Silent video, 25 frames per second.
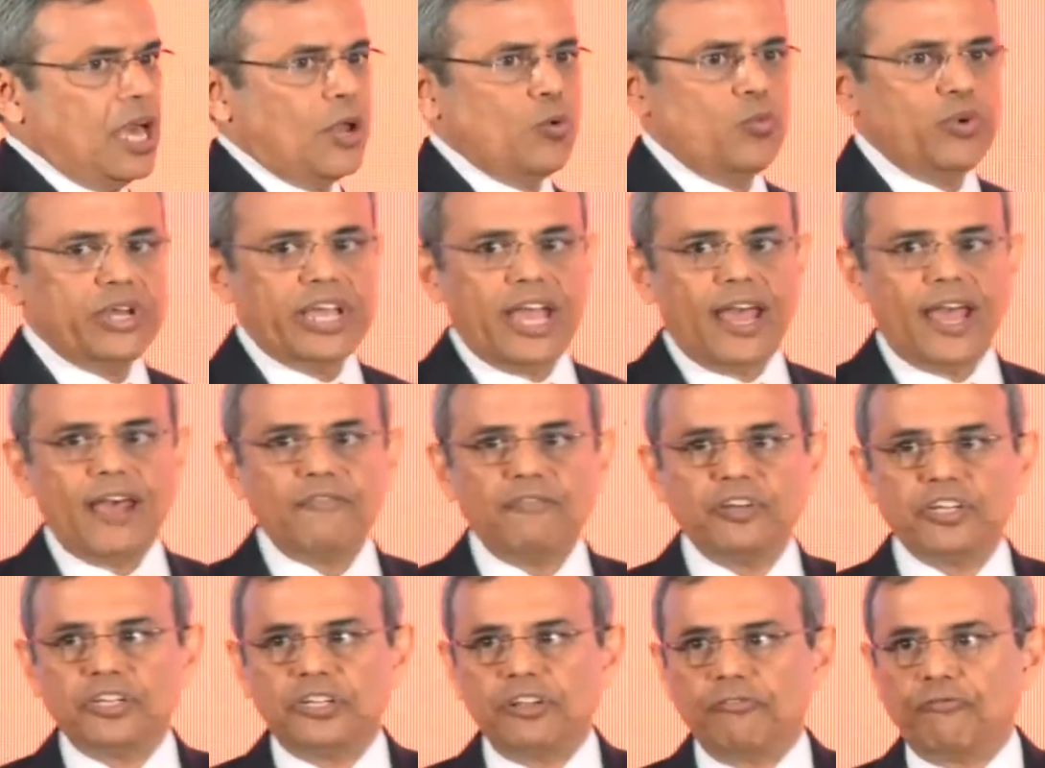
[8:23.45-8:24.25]
And we
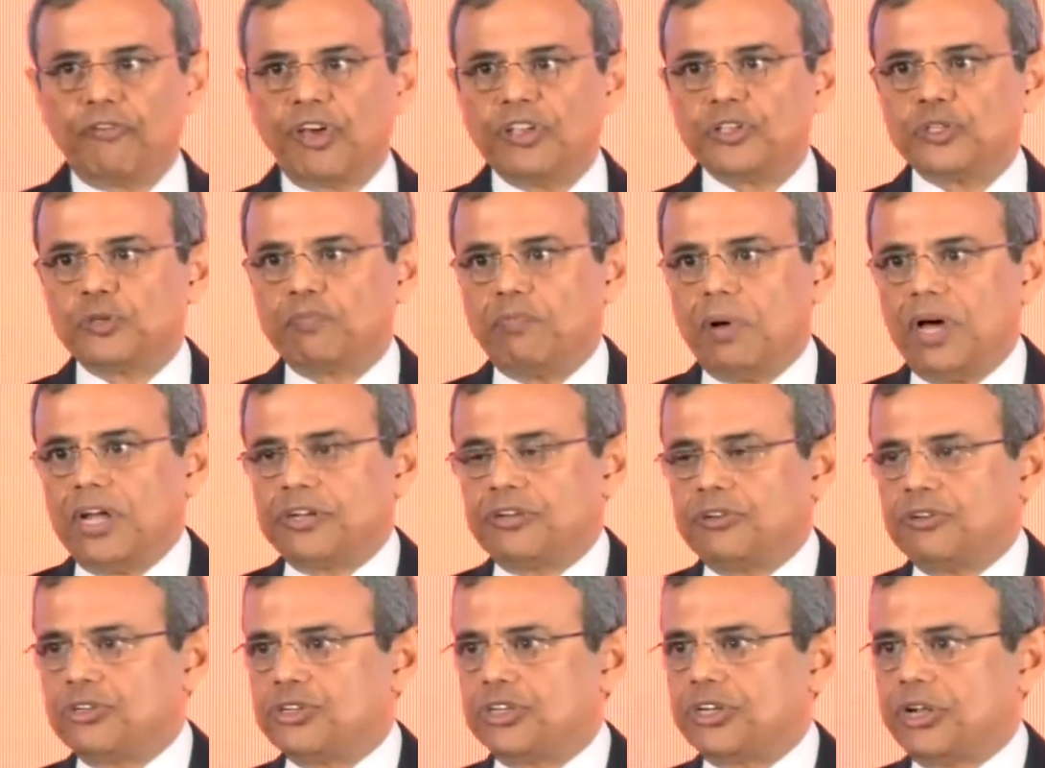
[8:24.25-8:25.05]
have a defense
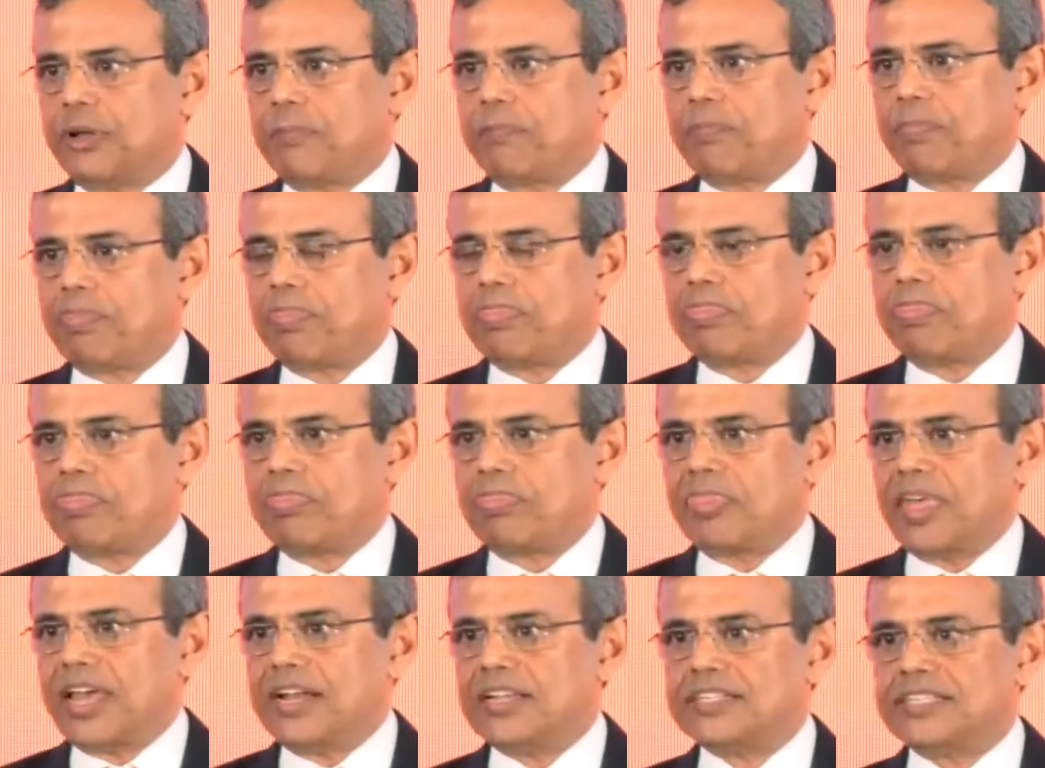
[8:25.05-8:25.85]
partnership
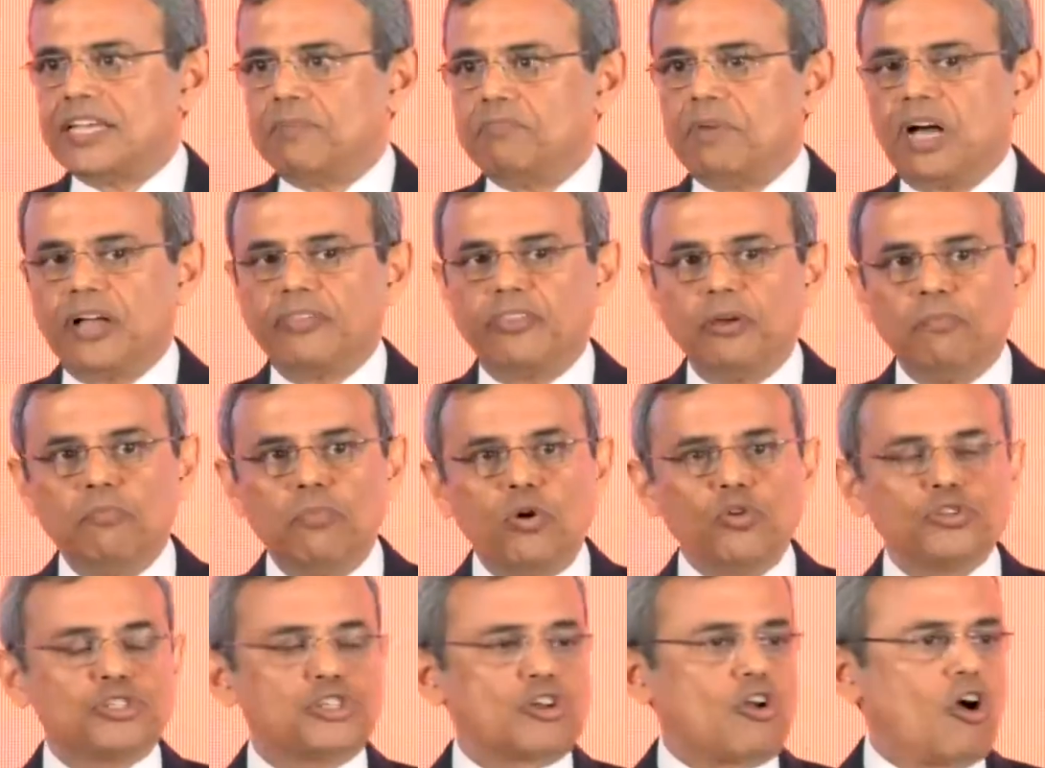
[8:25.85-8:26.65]
that is among the
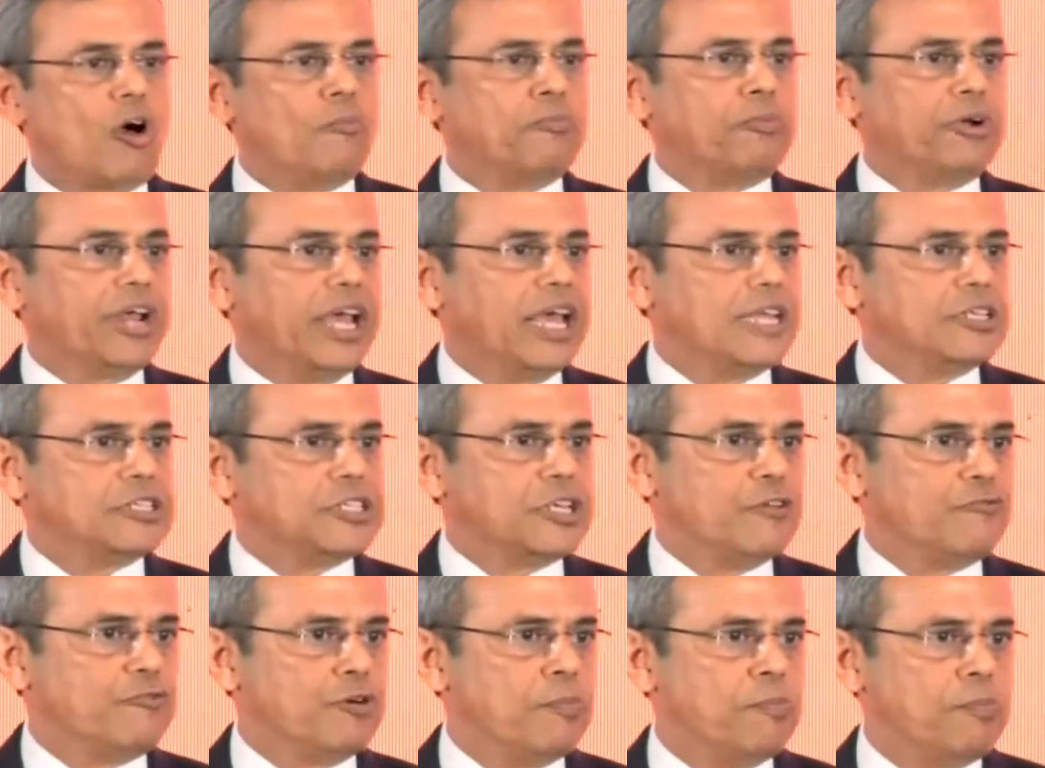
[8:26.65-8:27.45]
most
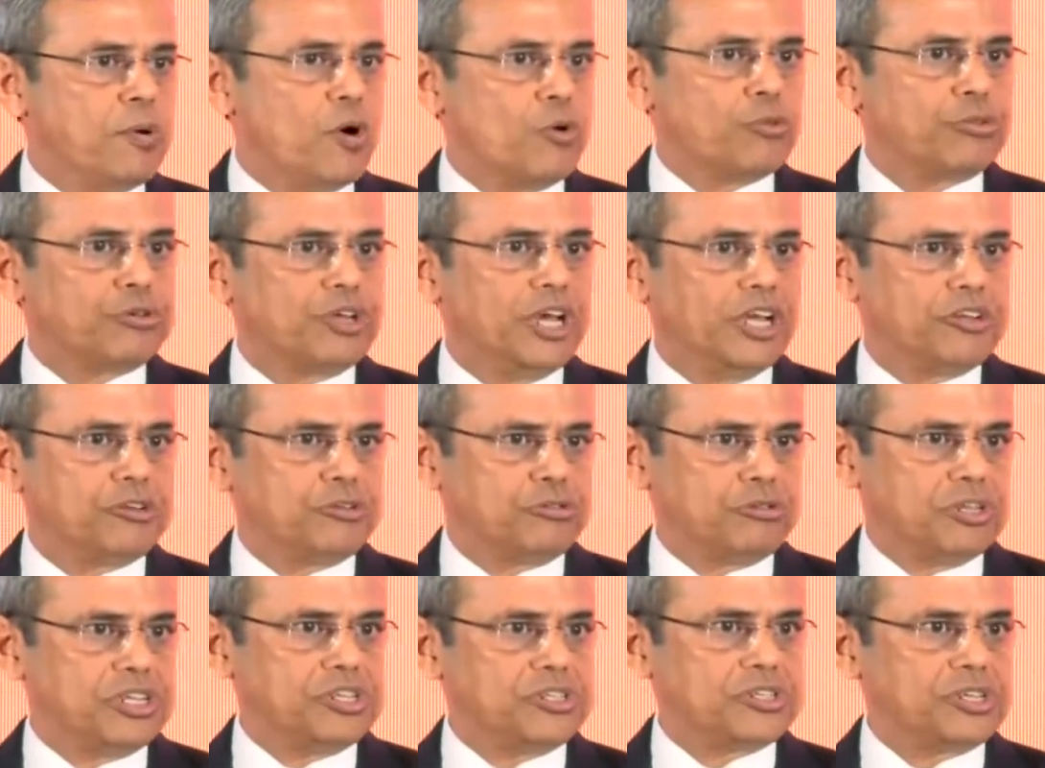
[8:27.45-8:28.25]
comprehensive of both
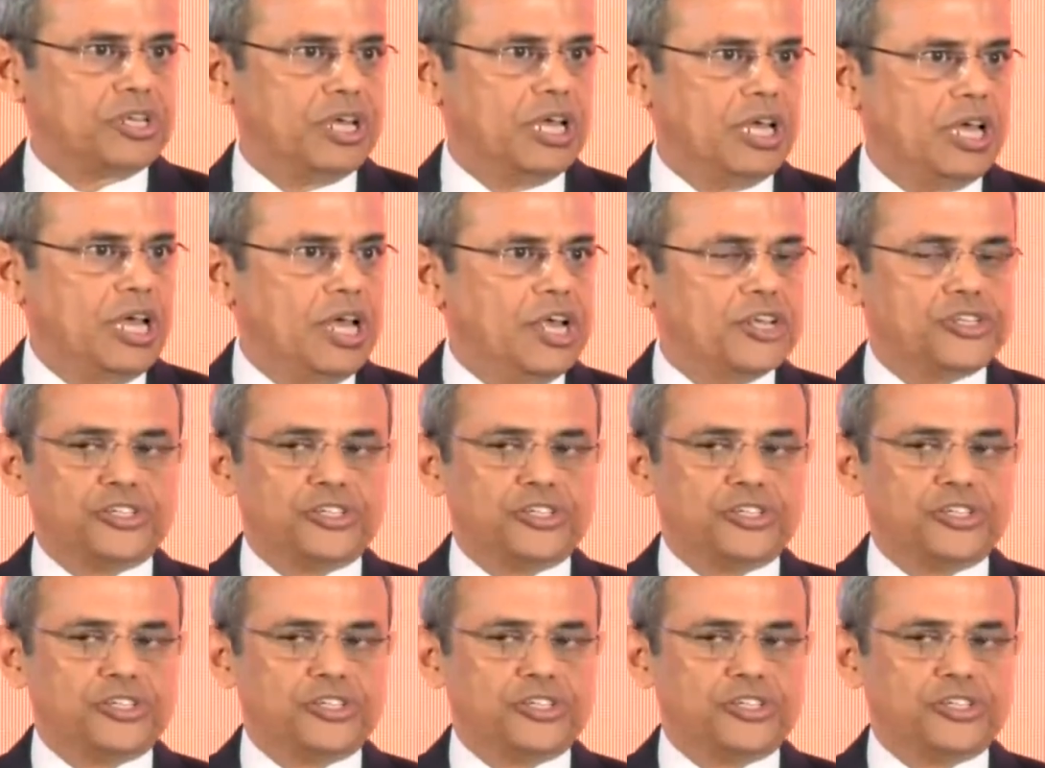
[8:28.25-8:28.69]
countries.